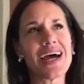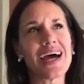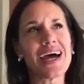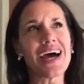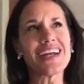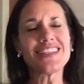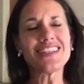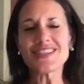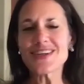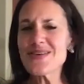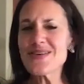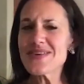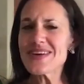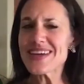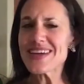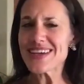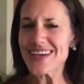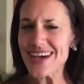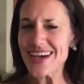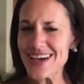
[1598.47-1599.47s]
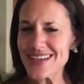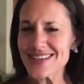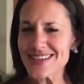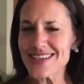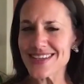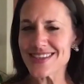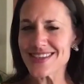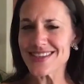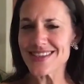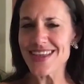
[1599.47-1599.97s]
I don't get
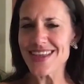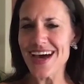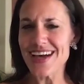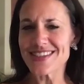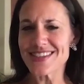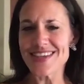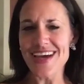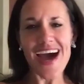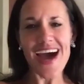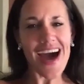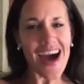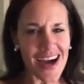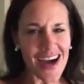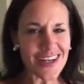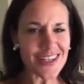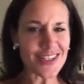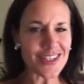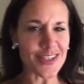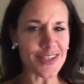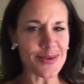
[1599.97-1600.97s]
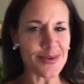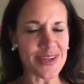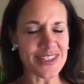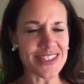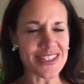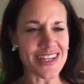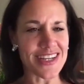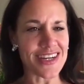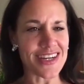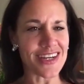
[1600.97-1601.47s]
that that's actually what's
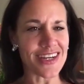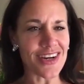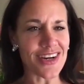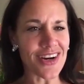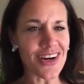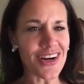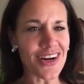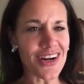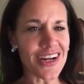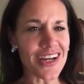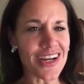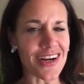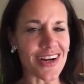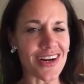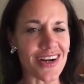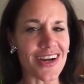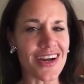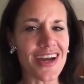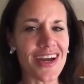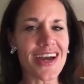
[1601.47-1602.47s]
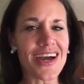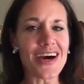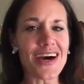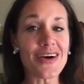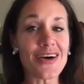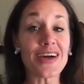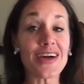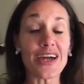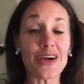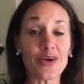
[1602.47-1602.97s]
going to occur here.
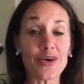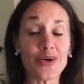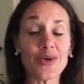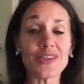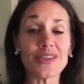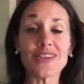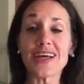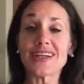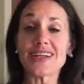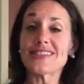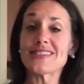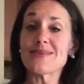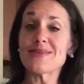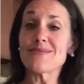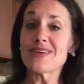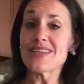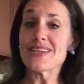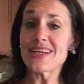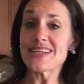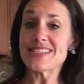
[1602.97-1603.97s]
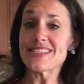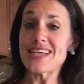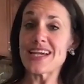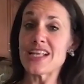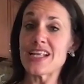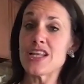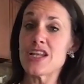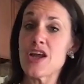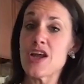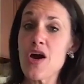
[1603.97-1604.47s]
Okay, cool. That doesn't mean I say
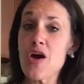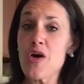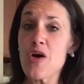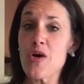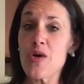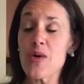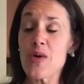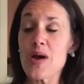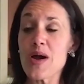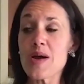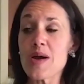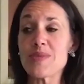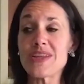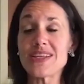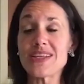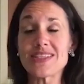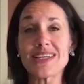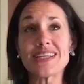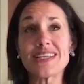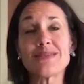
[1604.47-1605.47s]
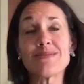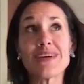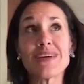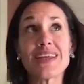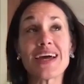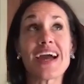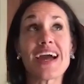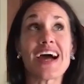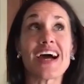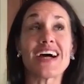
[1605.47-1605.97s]
no, but it does mean
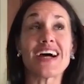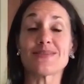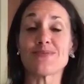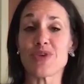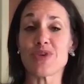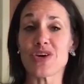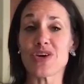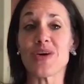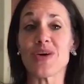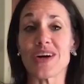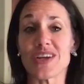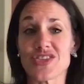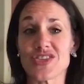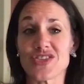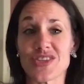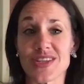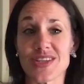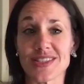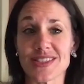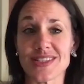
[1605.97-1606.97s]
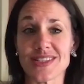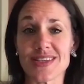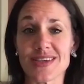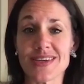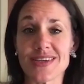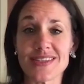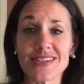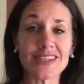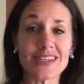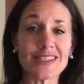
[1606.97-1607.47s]
I ask more questions.
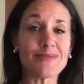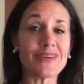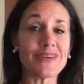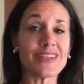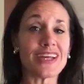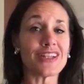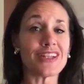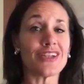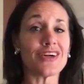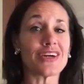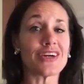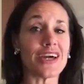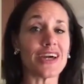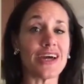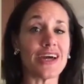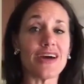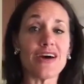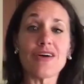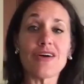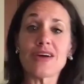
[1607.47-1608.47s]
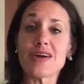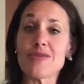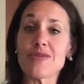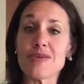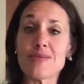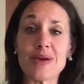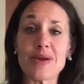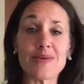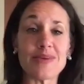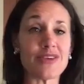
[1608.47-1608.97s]
It does mean I look at, okay,
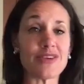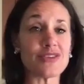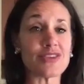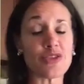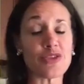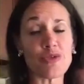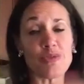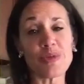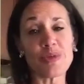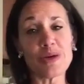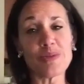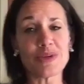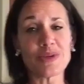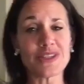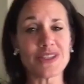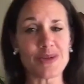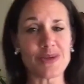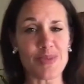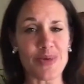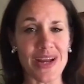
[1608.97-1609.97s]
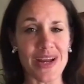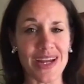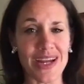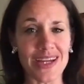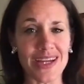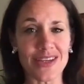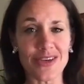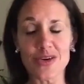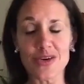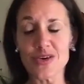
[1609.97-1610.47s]
well, maybe there's other people to bring
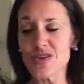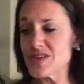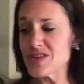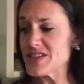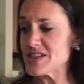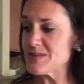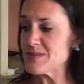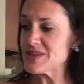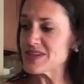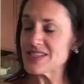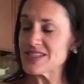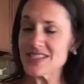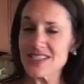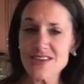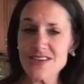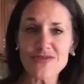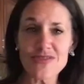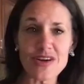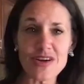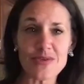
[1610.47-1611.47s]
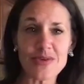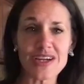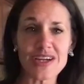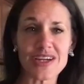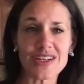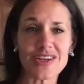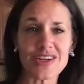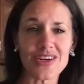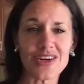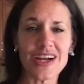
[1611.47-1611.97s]
in, or there's something different we
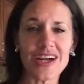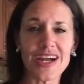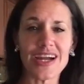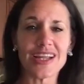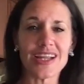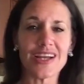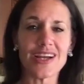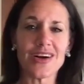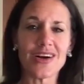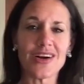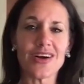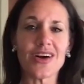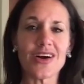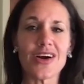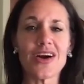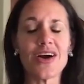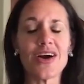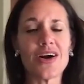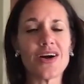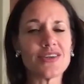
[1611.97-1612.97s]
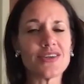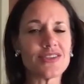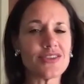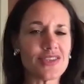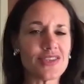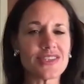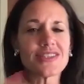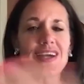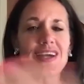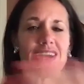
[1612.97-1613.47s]
could create here. So
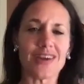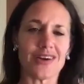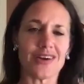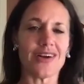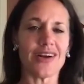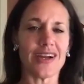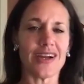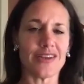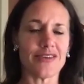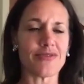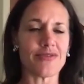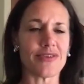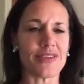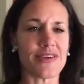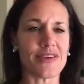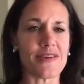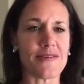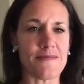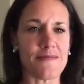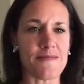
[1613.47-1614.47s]
just get creative with it.